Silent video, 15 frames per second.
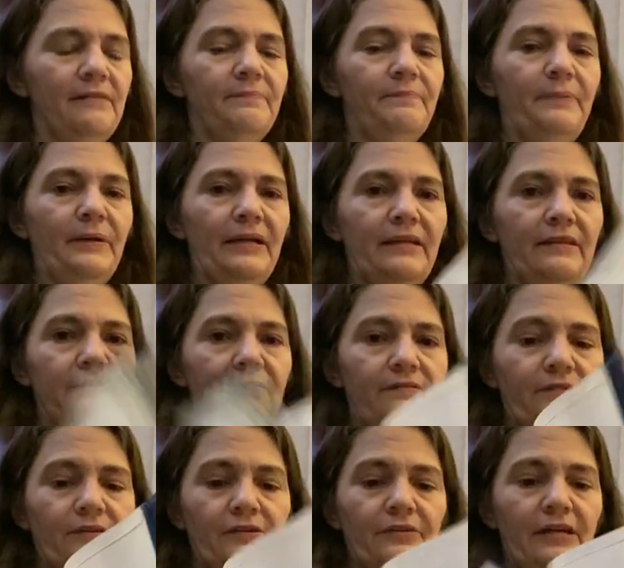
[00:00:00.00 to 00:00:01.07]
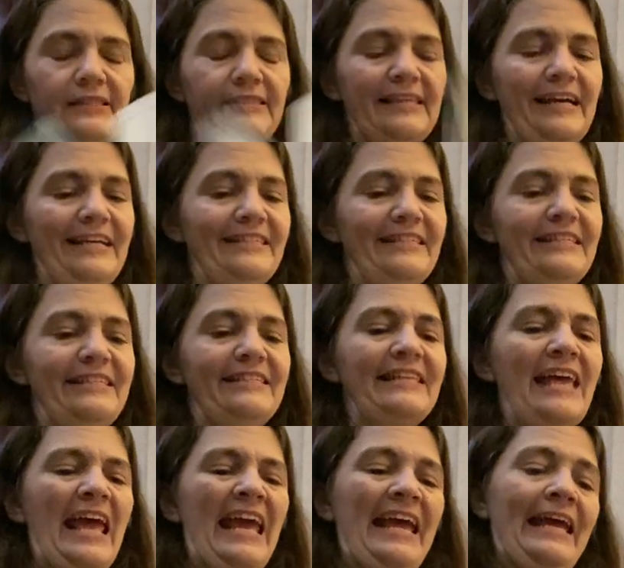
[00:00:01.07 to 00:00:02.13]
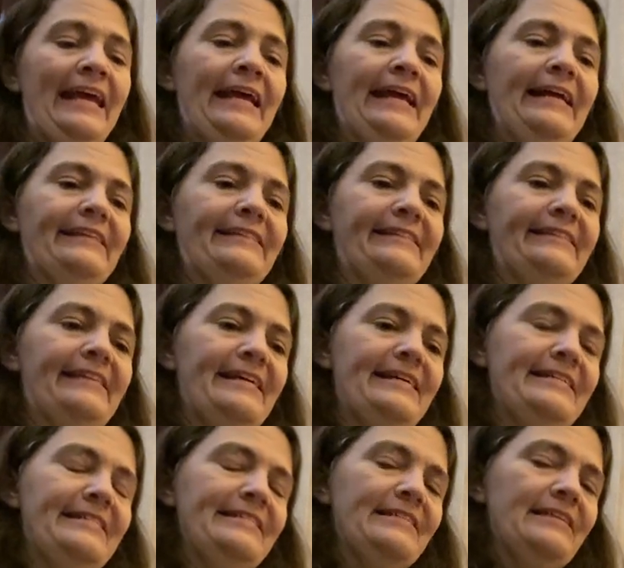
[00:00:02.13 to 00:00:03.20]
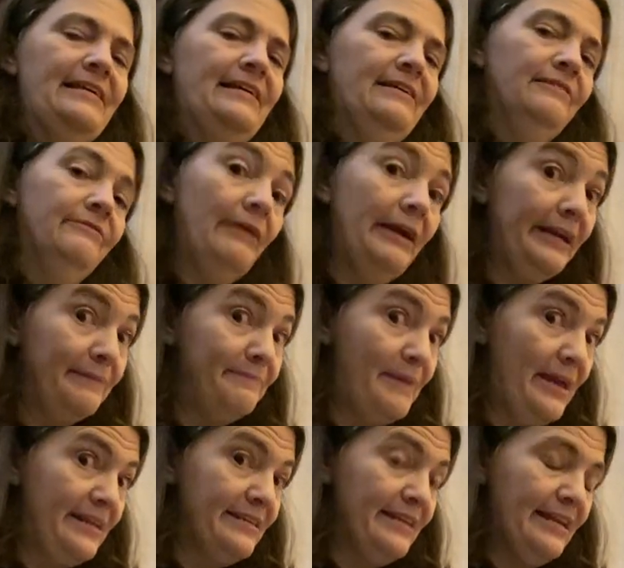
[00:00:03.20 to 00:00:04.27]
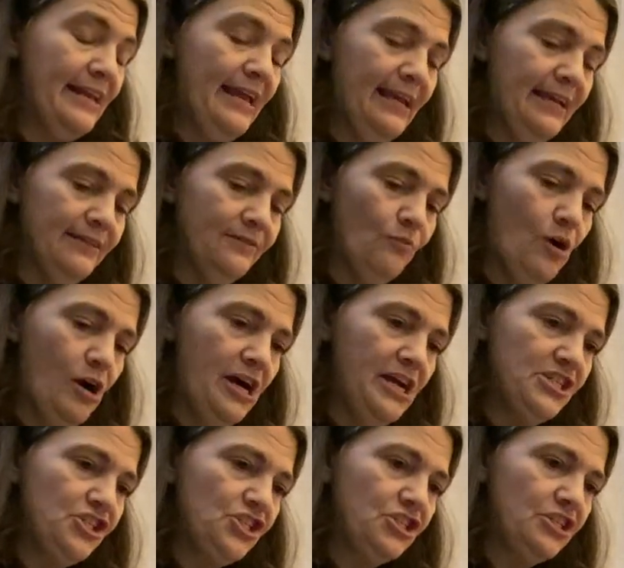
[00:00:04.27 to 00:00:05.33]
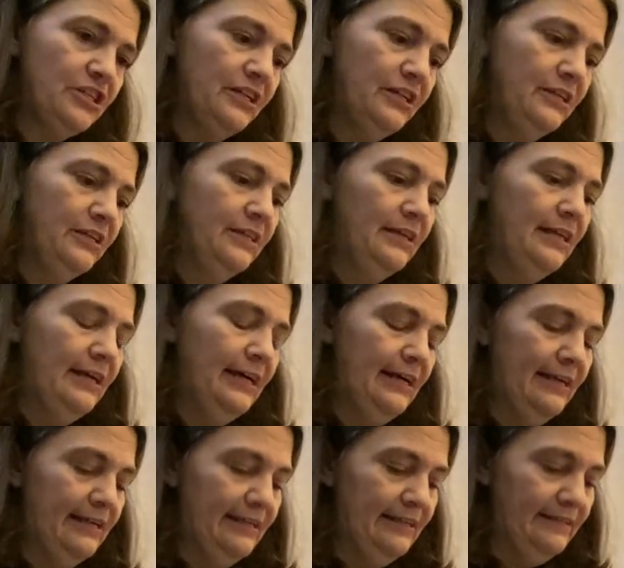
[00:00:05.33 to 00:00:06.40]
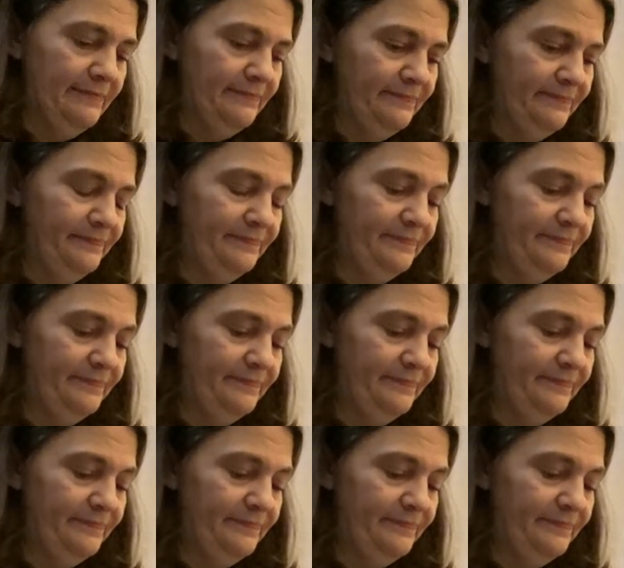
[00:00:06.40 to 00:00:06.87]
but they're great sizes. It says recommended hand wash, but